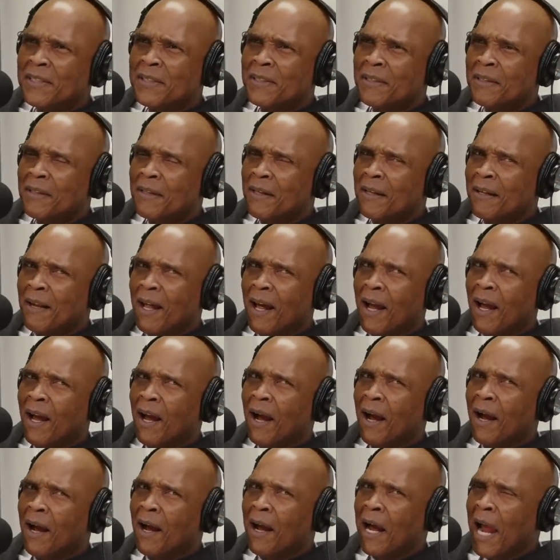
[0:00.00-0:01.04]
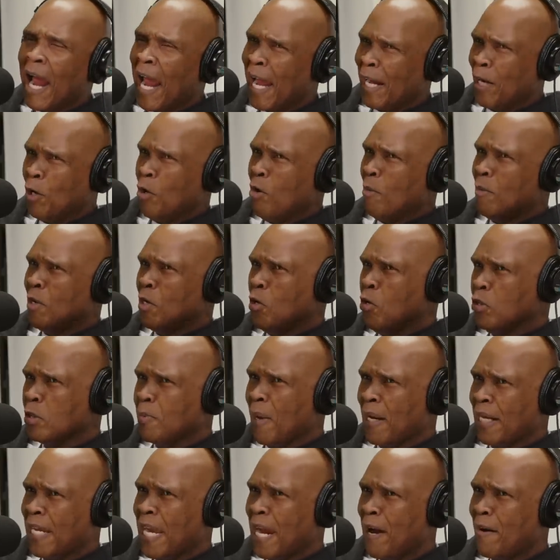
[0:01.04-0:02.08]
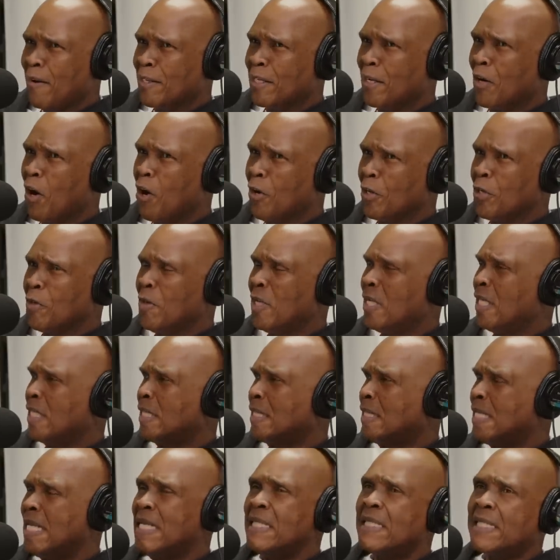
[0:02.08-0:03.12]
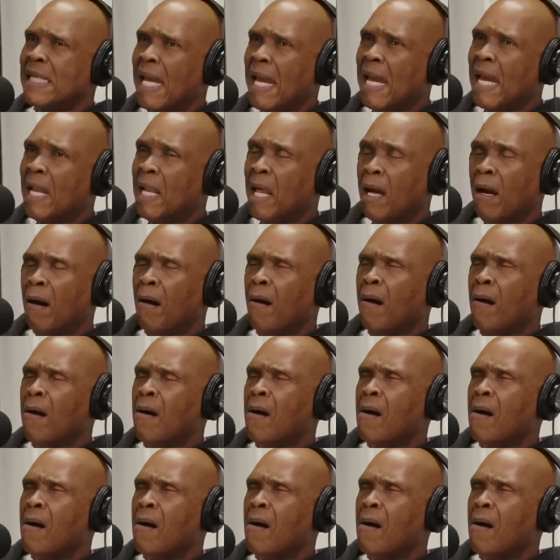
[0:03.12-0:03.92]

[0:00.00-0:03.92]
and who, who's my character? Oh, yeah. you a DJ? Like, oh.